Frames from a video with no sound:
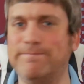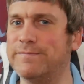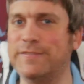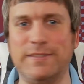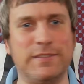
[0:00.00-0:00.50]

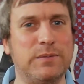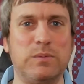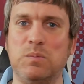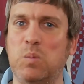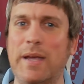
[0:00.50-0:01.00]
it's
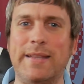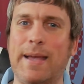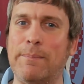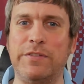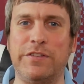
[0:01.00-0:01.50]
weird
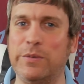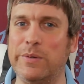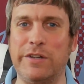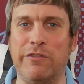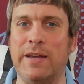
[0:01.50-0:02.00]
numbers to a
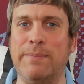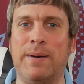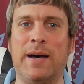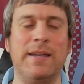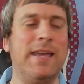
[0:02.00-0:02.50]
degree,
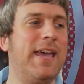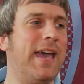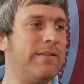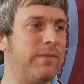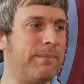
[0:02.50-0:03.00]
but
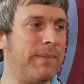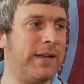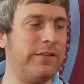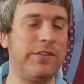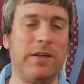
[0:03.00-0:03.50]
it means,